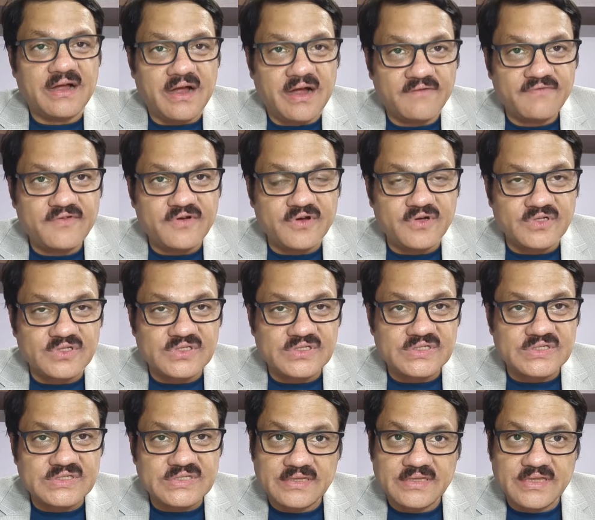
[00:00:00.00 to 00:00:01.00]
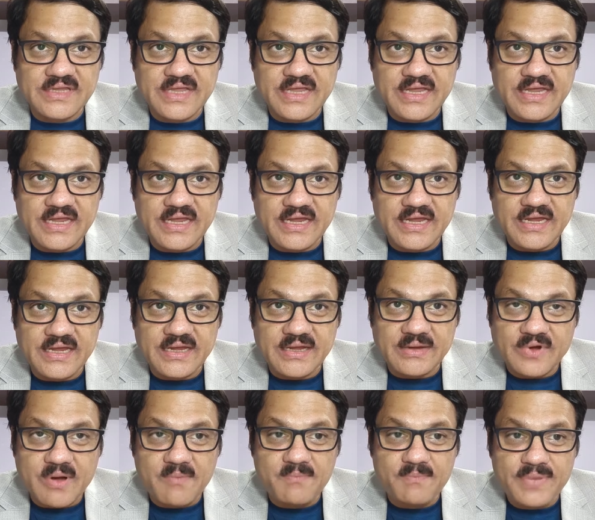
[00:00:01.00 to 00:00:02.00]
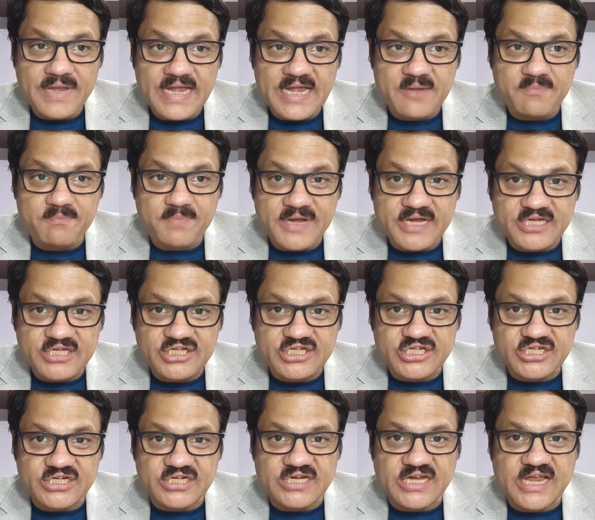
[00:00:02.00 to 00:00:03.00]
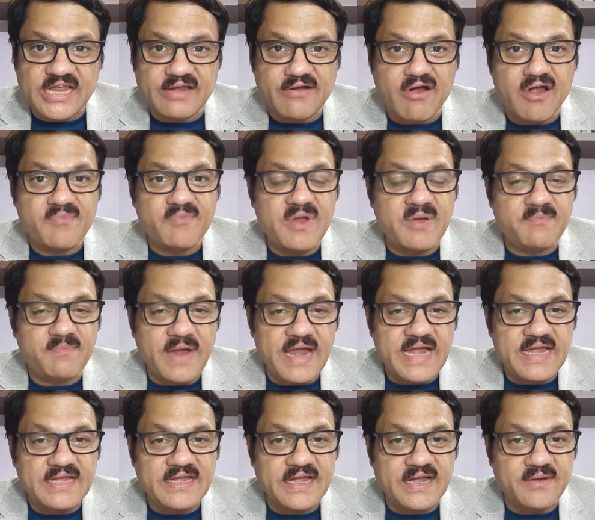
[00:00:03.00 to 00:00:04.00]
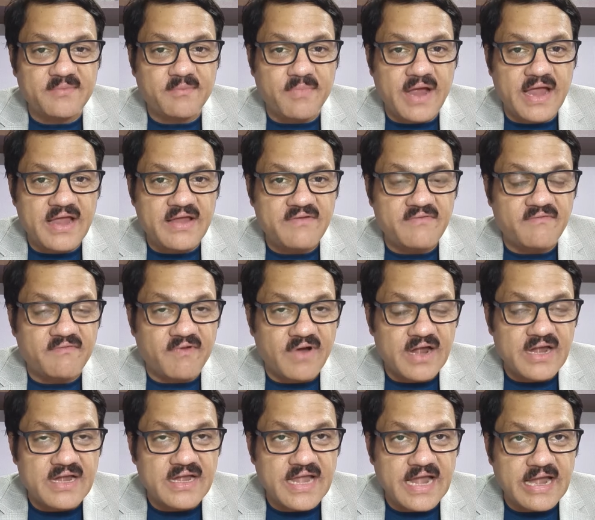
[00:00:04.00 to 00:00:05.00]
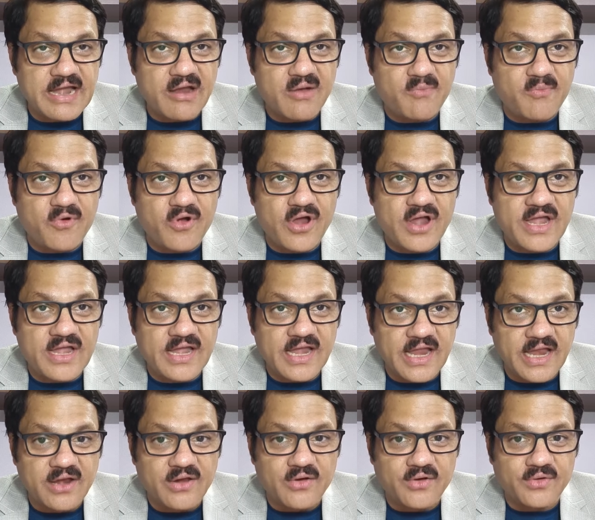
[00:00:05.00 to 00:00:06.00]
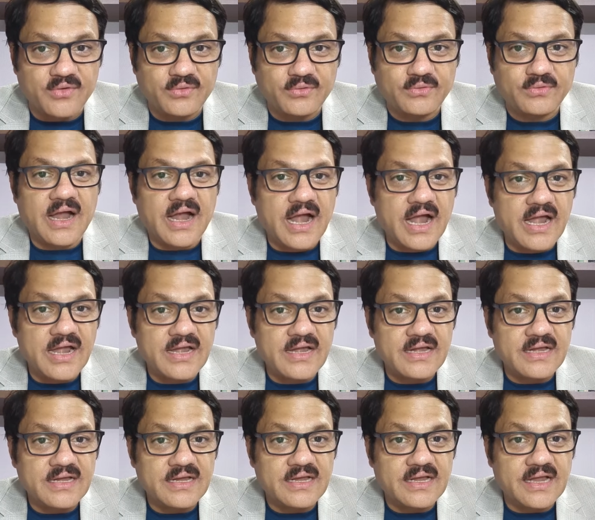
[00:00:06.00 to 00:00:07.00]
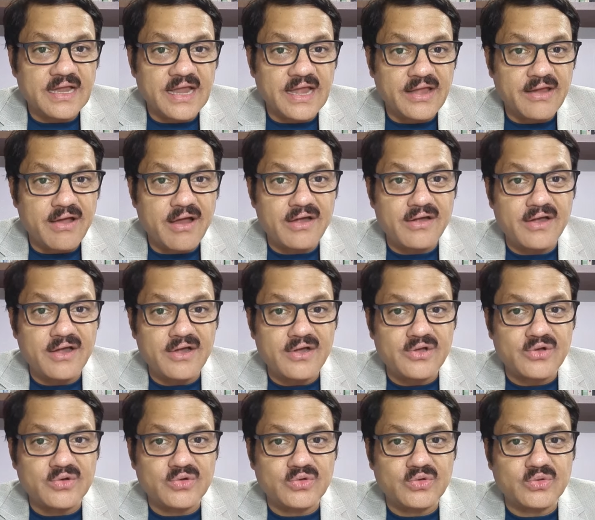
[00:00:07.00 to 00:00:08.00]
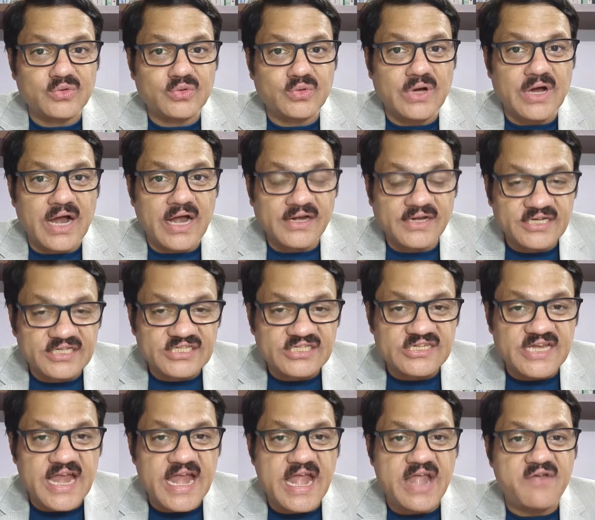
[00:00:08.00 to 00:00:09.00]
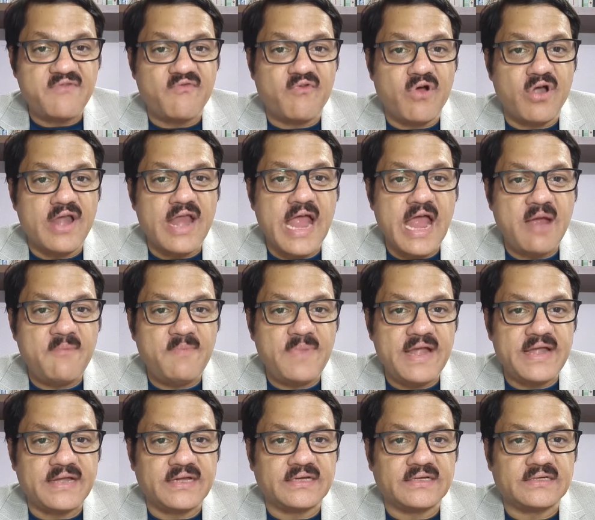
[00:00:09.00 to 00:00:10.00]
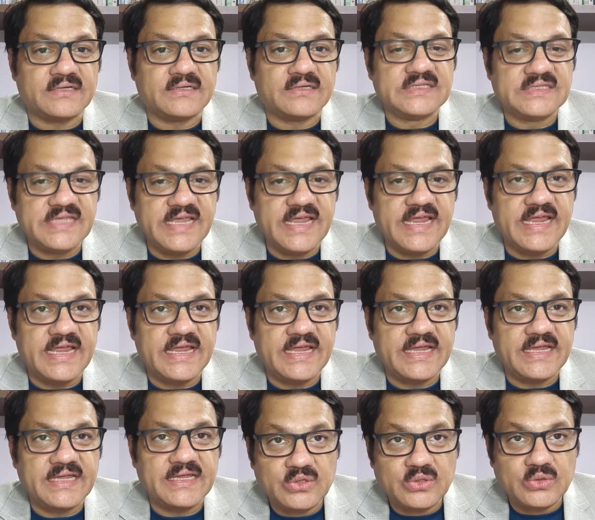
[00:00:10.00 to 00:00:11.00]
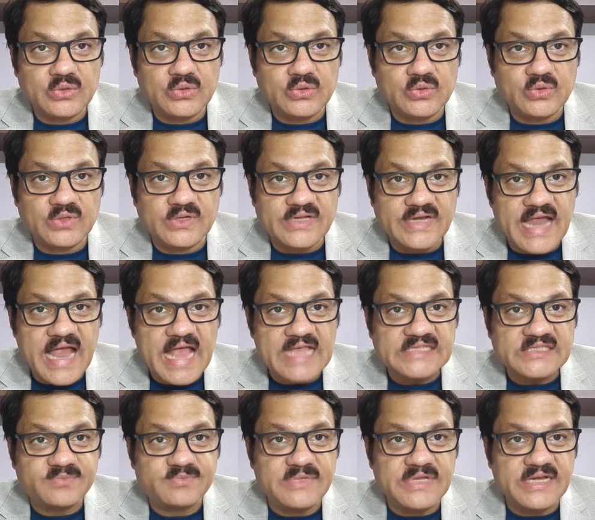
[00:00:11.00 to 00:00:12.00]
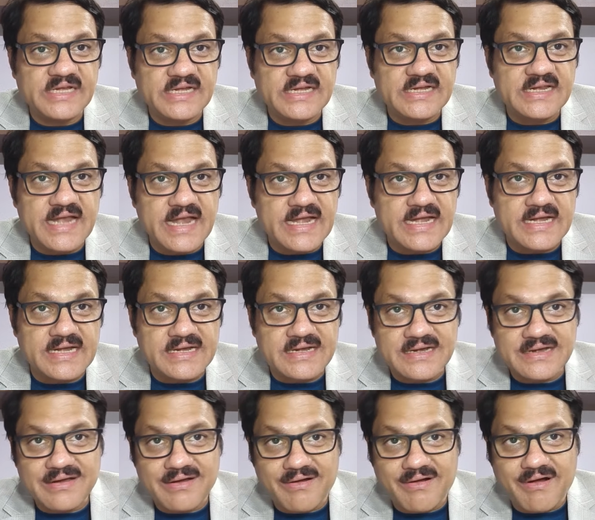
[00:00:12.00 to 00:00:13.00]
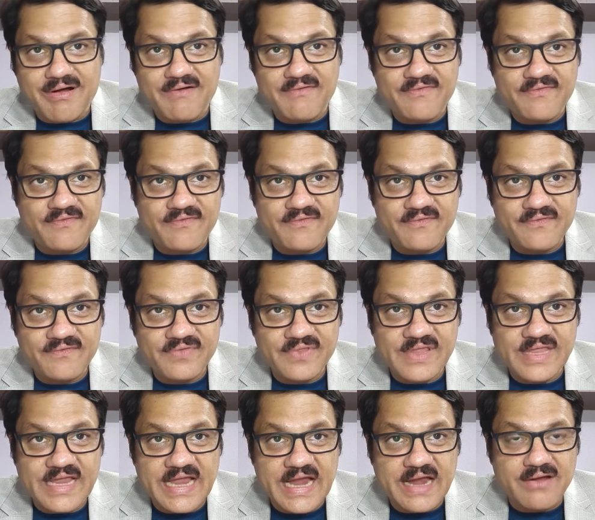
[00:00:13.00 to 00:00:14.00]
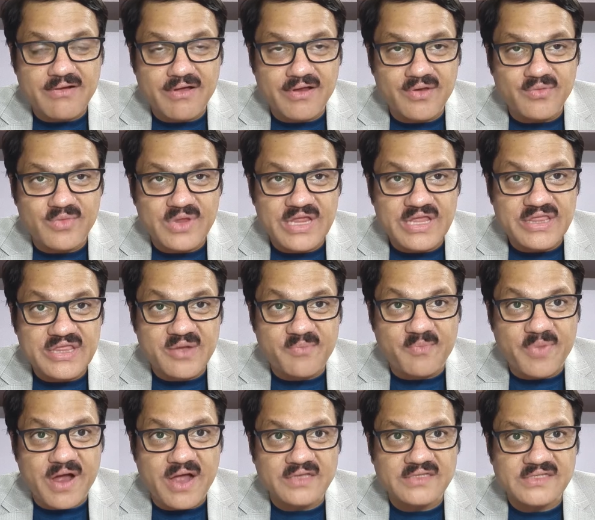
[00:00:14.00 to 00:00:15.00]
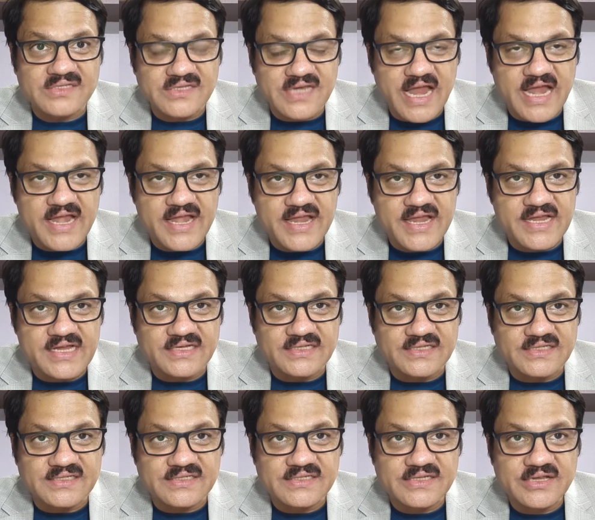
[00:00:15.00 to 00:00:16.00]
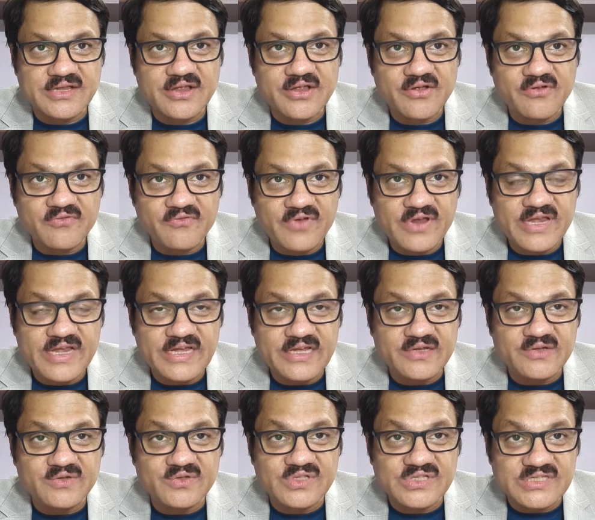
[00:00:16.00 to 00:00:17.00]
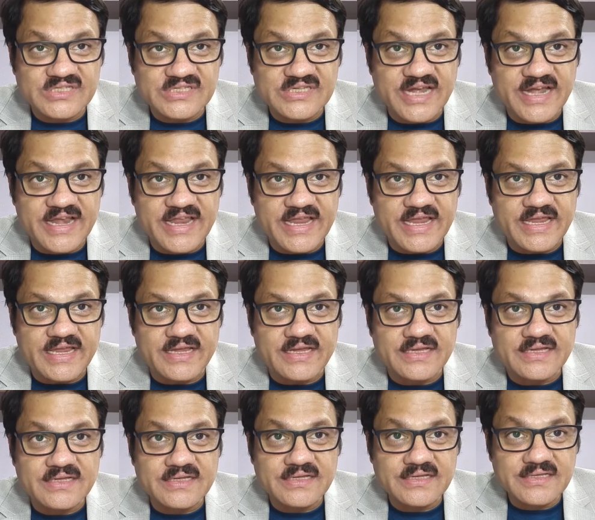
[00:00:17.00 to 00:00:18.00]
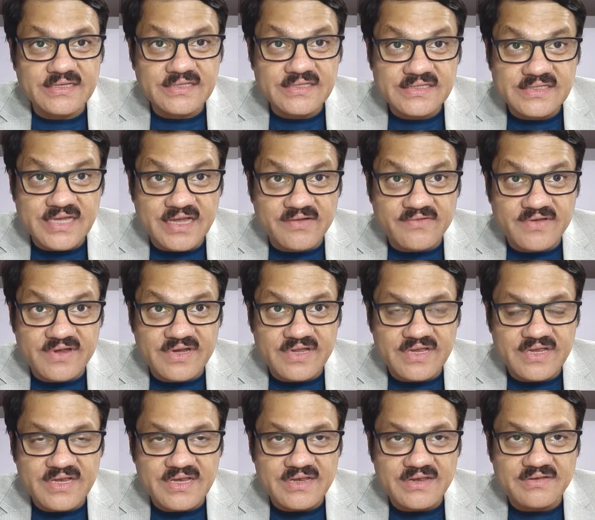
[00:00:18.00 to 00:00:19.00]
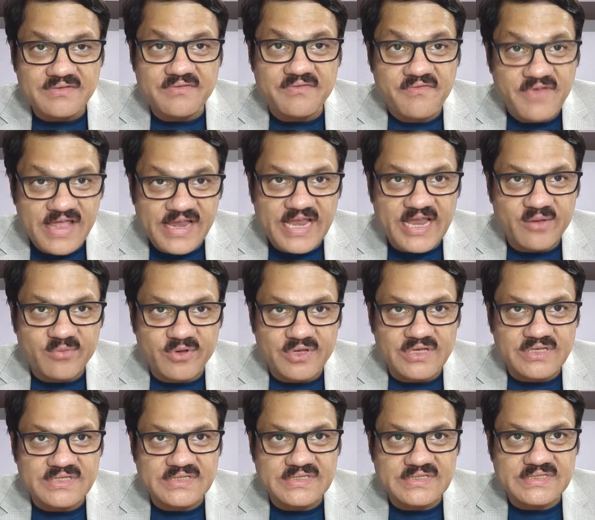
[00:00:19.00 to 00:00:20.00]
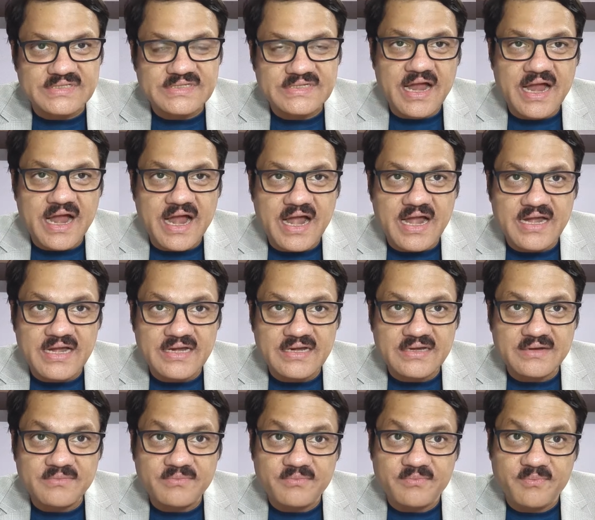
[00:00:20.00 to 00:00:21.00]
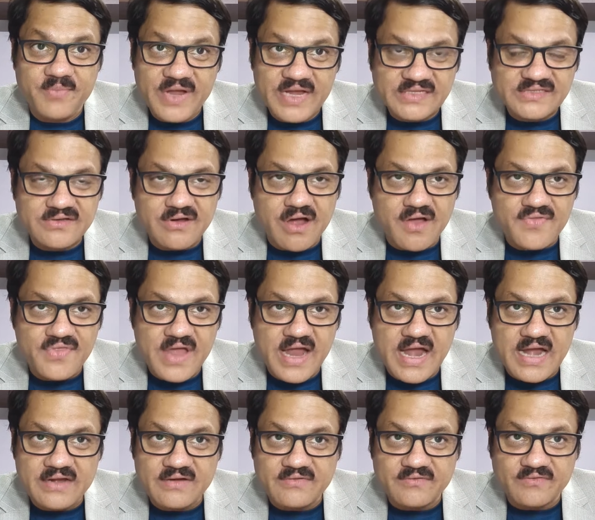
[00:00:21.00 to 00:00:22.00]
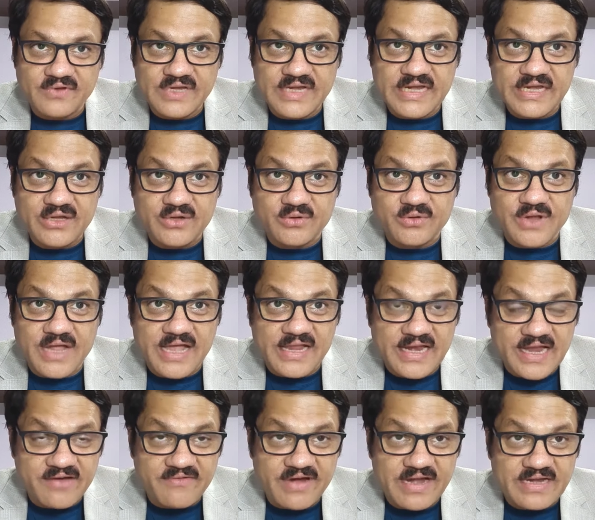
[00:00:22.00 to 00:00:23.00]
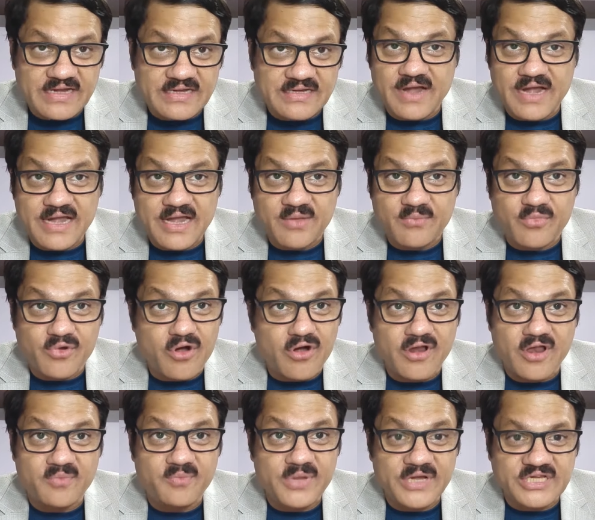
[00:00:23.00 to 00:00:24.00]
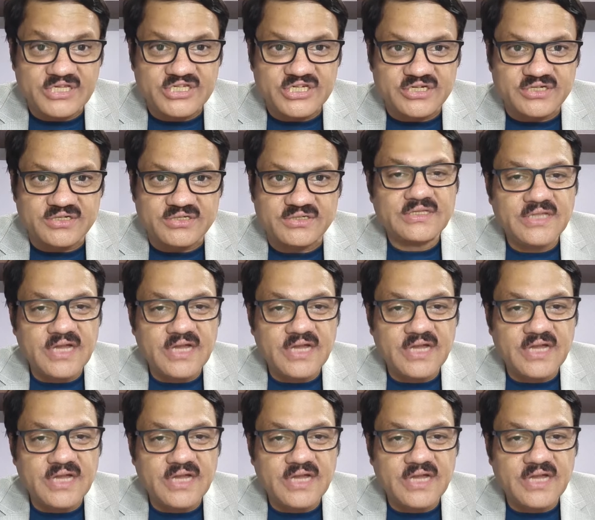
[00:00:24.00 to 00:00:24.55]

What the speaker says: Of course, the complete picture cannot be painted by one data point alone, and in order to understand what happened, say, to grasp the trend of the economy in the past 9 years, we need to study several variables, and based on that, we need to arrive at a broader picture.